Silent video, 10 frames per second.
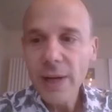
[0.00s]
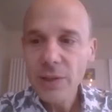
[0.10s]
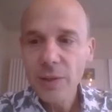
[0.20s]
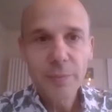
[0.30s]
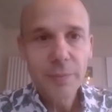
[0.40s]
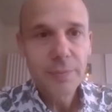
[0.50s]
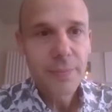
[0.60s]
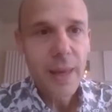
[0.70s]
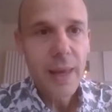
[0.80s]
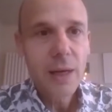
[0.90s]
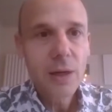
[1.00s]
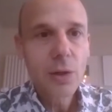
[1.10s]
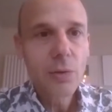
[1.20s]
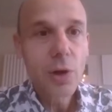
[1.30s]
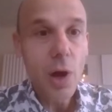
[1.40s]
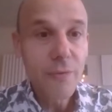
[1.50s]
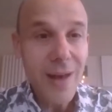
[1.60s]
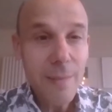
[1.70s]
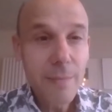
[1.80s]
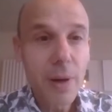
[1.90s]
In
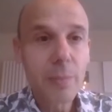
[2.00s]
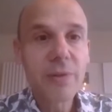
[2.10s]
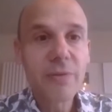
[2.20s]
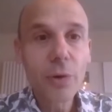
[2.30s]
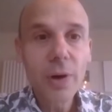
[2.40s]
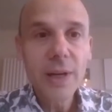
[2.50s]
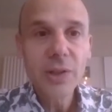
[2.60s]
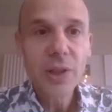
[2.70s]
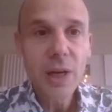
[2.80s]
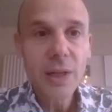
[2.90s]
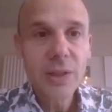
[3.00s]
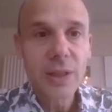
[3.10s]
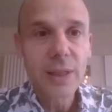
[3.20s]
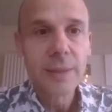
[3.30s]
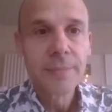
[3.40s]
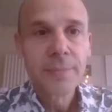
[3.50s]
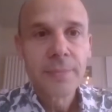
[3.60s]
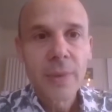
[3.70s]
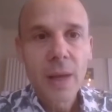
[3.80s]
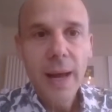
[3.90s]
November, before I started,
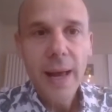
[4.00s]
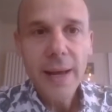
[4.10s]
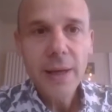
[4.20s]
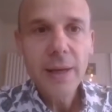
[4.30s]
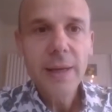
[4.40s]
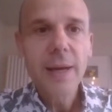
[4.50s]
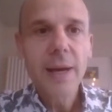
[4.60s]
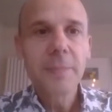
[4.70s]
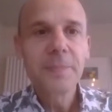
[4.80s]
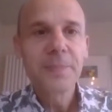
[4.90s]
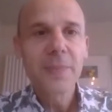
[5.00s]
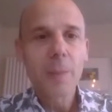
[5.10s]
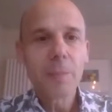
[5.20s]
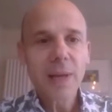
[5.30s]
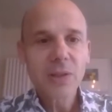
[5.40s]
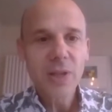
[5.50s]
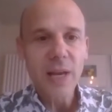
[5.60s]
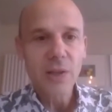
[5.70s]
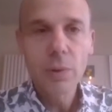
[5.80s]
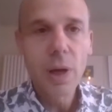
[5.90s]
I had a blood test
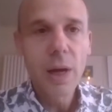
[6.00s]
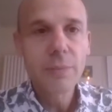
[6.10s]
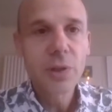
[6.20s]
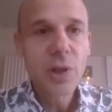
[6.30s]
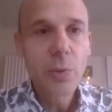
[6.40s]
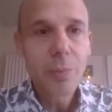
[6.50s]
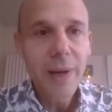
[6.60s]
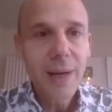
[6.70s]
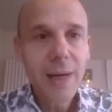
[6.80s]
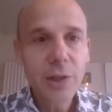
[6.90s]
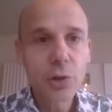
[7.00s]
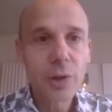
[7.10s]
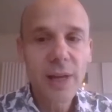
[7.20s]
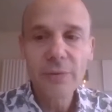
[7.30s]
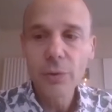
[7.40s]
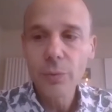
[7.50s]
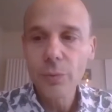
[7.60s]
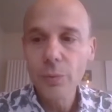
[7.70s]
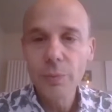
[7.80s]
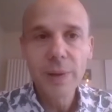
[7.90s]
to see what my cholesterol level
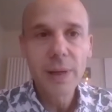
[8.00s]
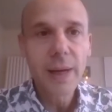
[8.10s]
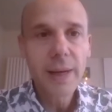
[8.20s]
would be like.